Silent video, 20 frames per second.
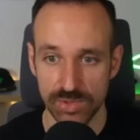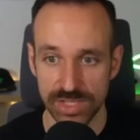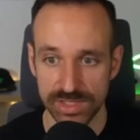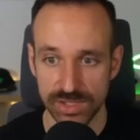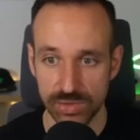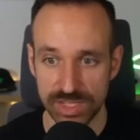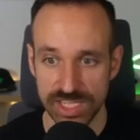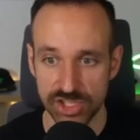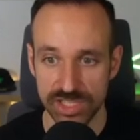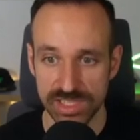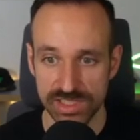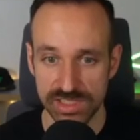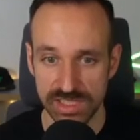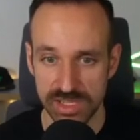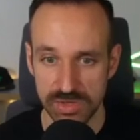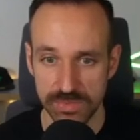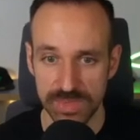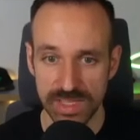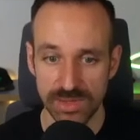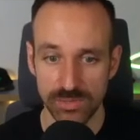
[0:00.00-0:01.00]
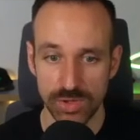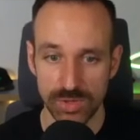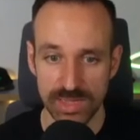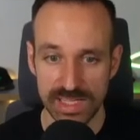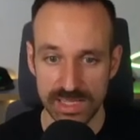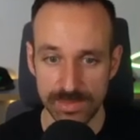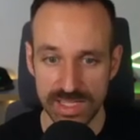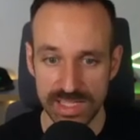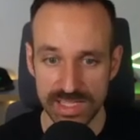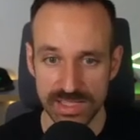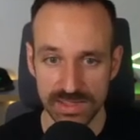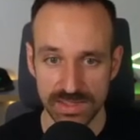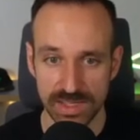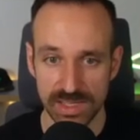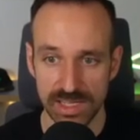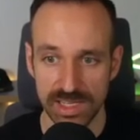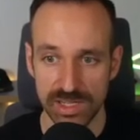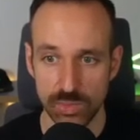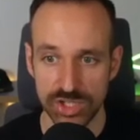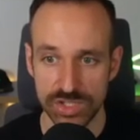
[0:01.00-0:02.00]
prepared the credentials. So probably in a minute,
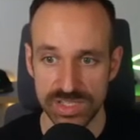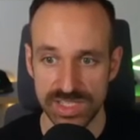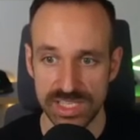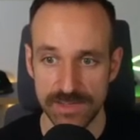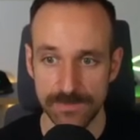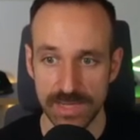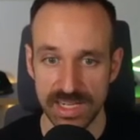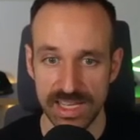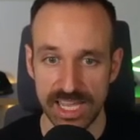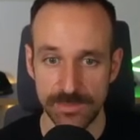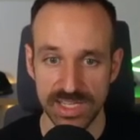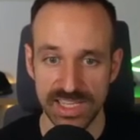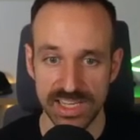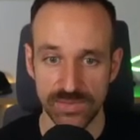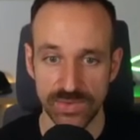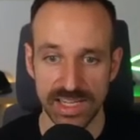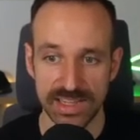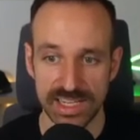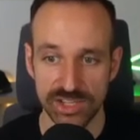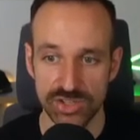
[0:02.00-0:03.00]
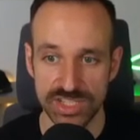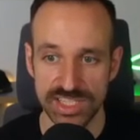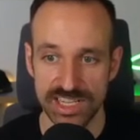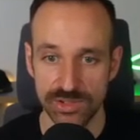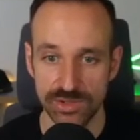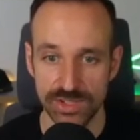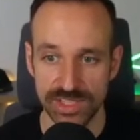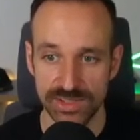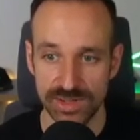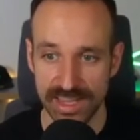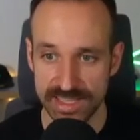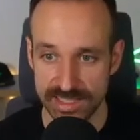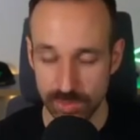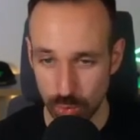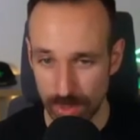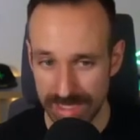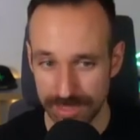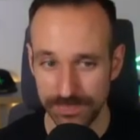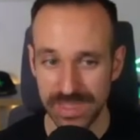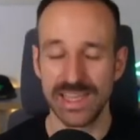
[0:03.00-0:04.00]
we should see my APK file that I could download here as
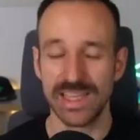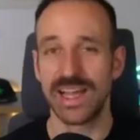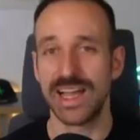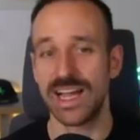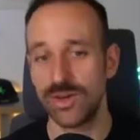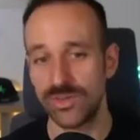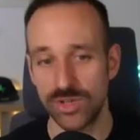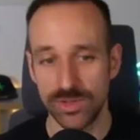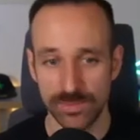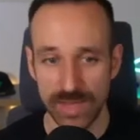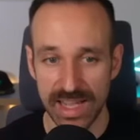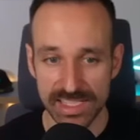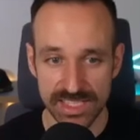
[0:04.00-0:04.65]
well. However,